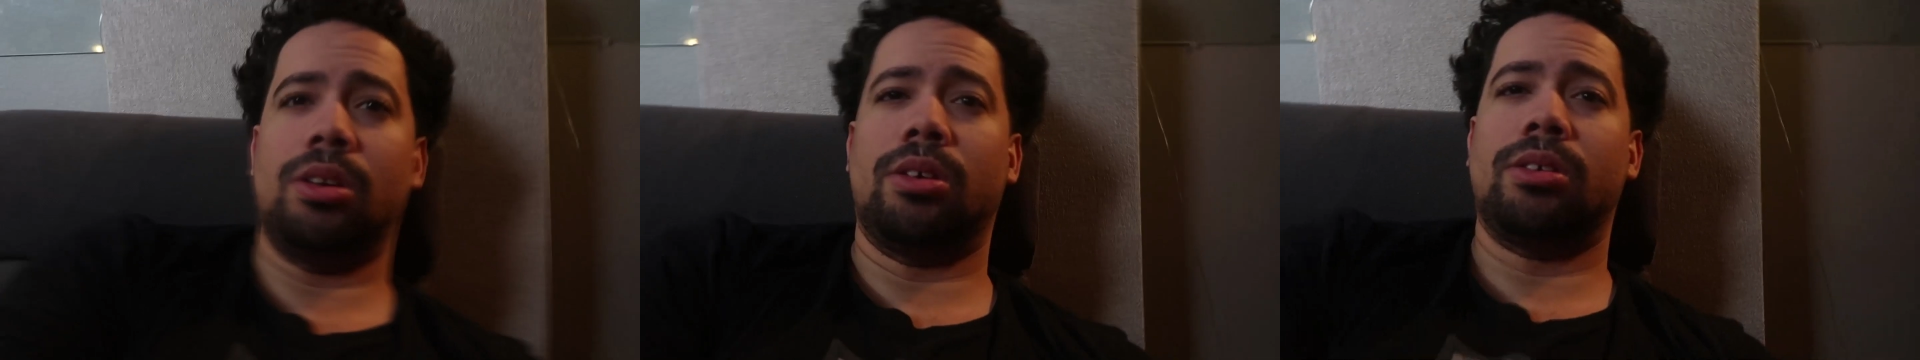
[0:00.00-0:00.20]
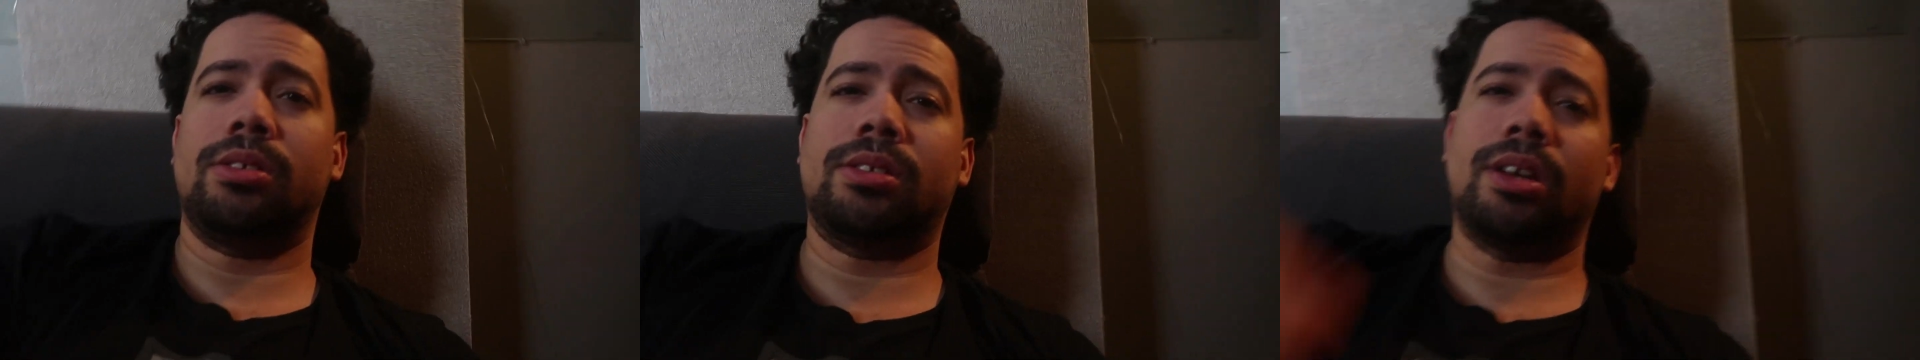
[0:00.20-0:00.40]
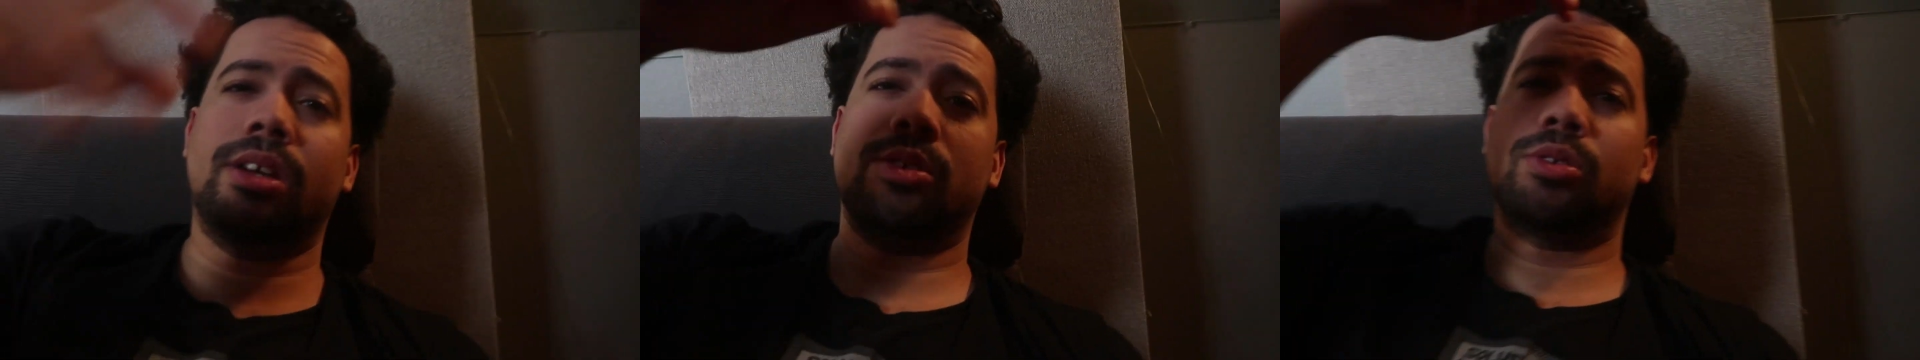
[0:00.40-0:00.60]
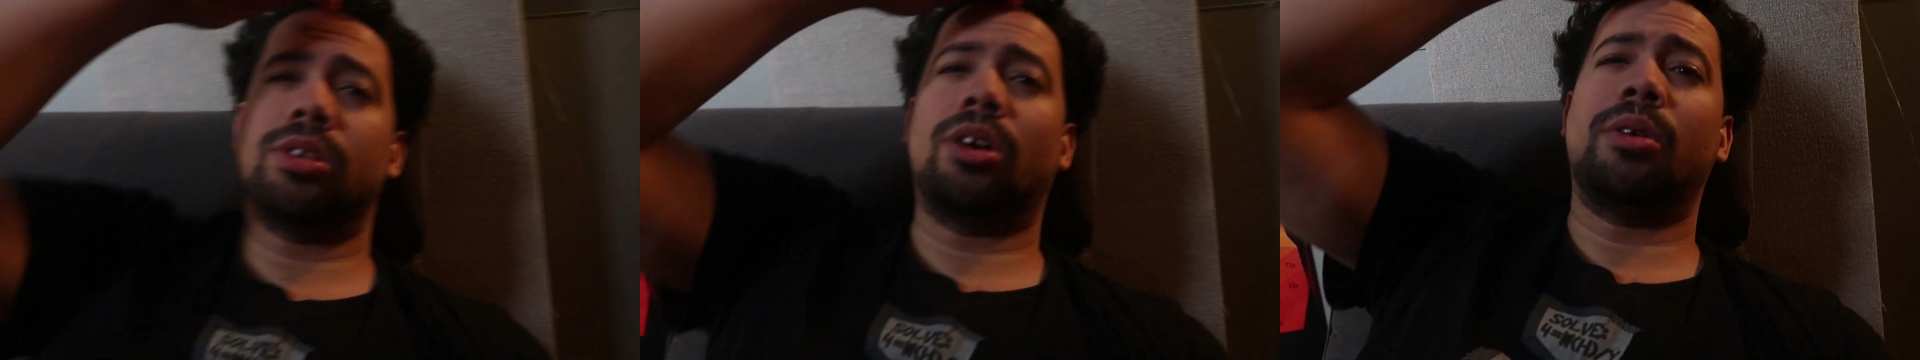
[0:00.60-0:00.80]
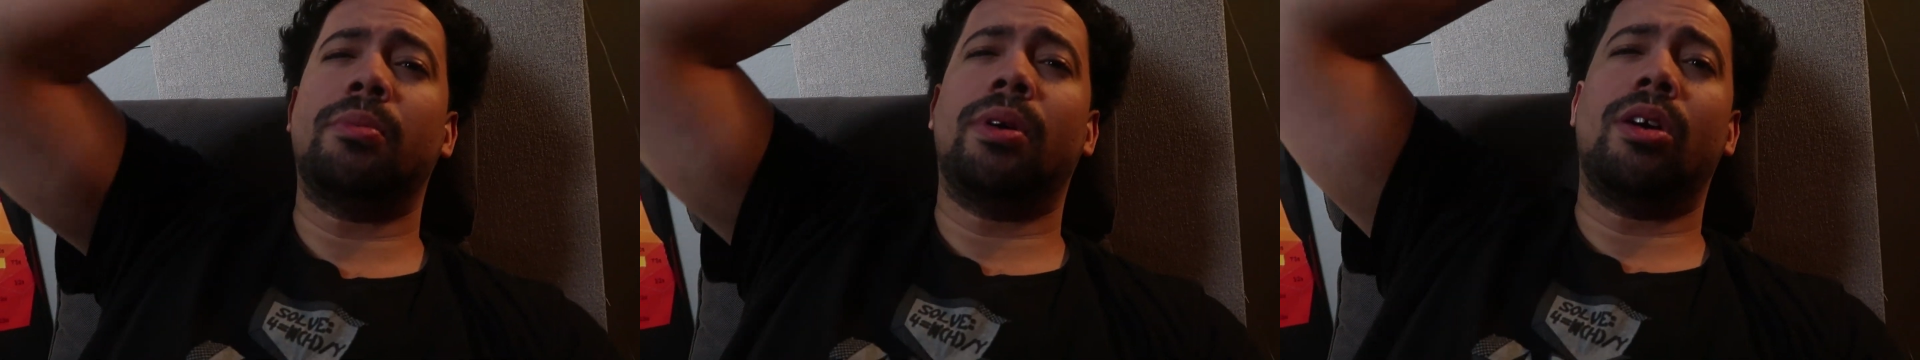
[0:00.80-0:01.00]
Yeah, these guys were
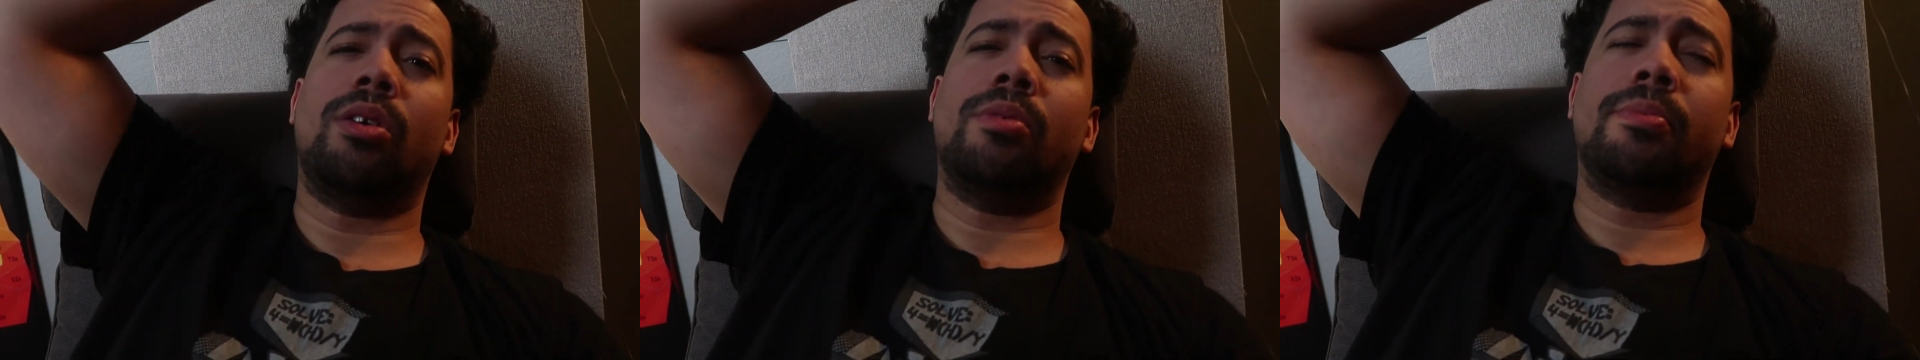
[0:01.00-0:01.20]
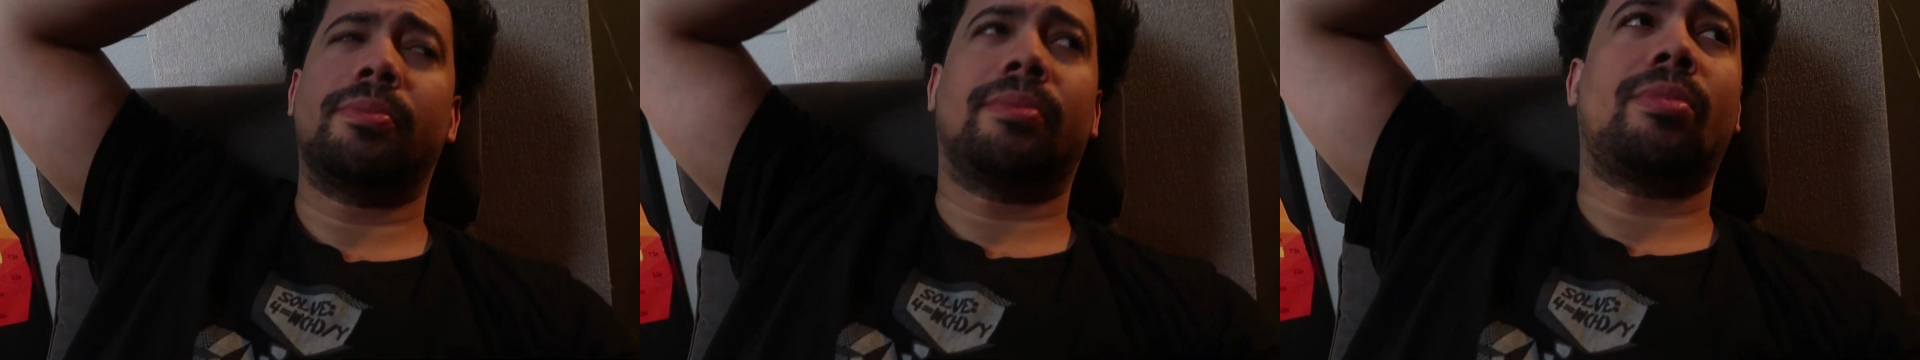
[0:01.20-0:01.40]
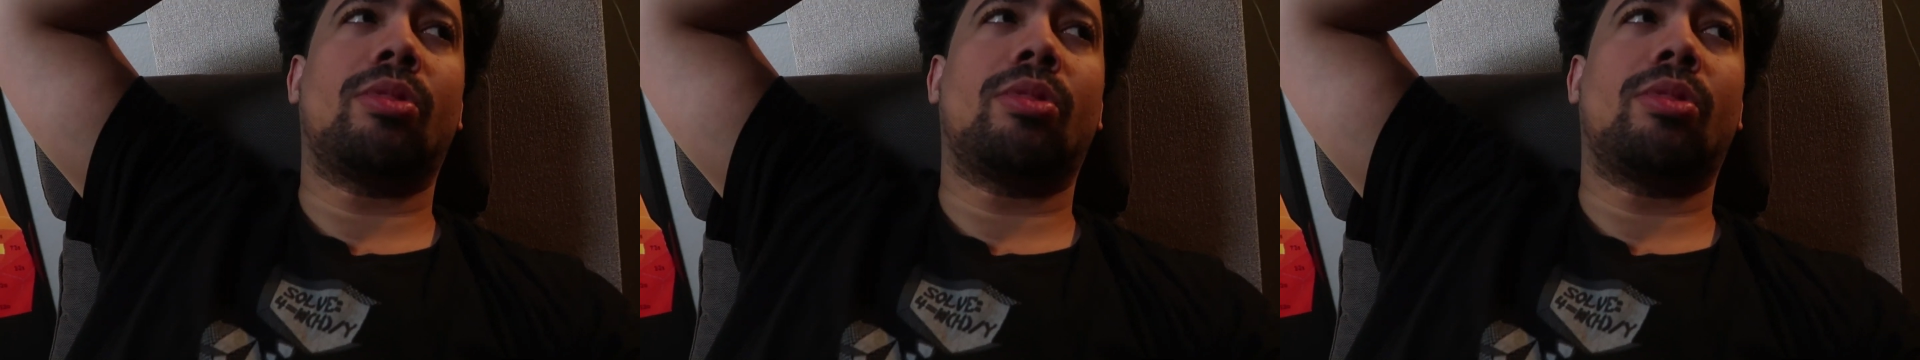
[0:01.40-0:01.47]
talking about